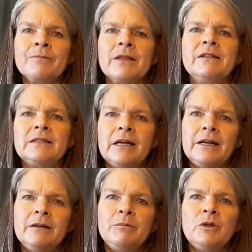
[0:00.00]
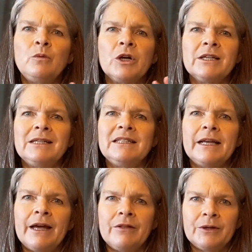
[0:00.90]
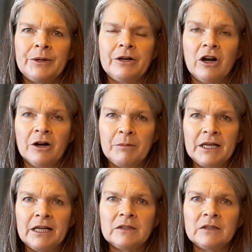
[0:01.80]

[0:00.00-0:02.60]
The sun and moon working together in harmony.